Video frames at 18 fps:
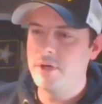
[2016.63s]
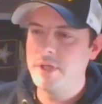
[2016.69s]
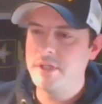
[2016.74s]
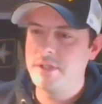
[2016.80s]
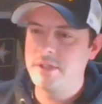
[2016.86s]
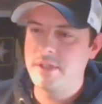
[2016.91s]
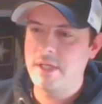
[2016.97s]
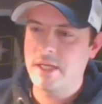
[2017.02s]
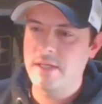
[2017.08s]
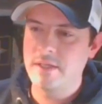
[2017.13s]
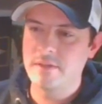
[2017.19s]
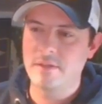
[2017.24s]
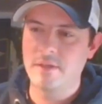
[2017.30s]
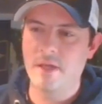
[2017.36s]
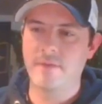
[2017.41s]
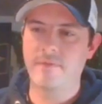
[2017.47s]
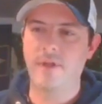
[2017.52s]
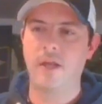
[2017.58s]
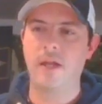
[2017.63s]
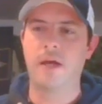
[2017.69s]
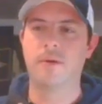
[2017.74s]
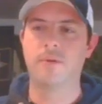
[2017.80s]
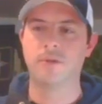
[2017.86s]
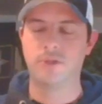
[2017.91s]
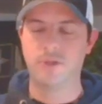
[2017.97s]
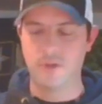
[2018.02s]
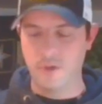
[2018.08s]
seconds left, and I will
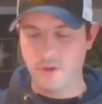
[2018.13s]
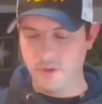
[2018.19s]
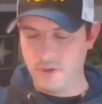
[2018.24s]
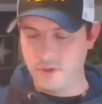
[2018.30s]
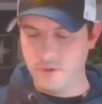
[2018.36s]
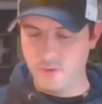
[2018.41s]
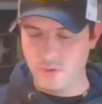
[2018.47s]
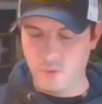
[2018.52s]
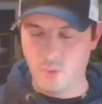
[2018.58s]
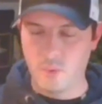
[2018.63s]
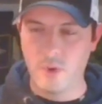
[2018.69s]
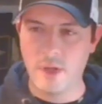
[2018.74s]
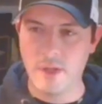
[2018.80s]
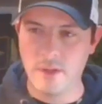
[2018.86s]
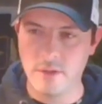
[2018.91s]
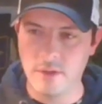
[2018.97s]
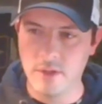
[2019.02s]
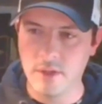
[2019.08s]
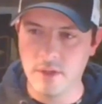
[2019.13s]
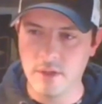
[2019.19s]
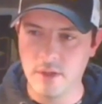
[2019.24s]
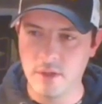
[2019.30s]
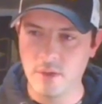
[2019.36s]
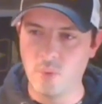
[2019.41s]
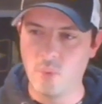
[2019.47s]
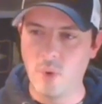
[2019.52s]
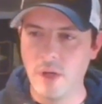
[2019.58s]
show you what
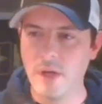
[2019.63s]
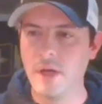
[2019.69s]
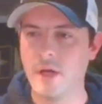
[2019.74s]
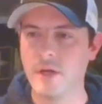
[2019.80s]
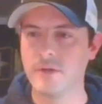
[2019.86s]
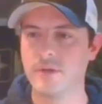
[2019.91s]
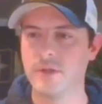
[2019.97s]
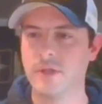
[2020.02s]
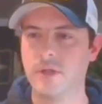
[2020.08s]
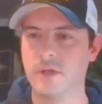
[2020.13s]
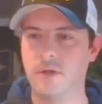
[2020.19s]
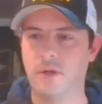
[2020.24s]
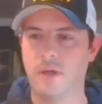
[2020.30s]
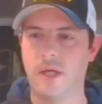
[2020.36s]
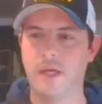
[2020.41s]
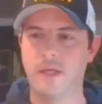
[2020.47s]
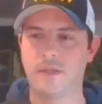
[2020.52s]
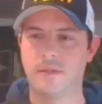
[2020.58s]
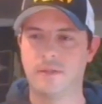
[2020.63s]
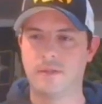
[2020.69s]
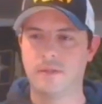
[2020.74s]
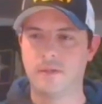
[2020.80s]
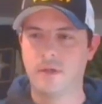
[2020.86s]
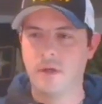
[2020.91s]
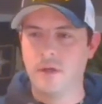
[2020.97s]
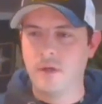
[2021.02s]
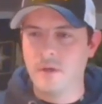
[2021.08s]
the 100 likes.
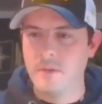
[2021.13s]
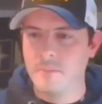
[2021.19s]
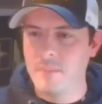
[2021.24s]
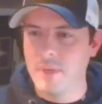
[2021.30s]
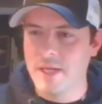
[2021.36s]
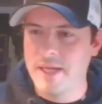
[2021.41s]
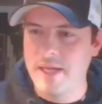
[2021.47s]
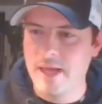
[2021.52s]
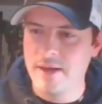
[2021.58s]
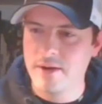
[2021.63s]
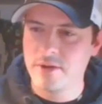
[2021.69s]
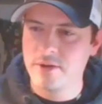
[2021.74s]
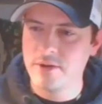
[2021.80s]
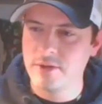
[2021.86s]
Mechanical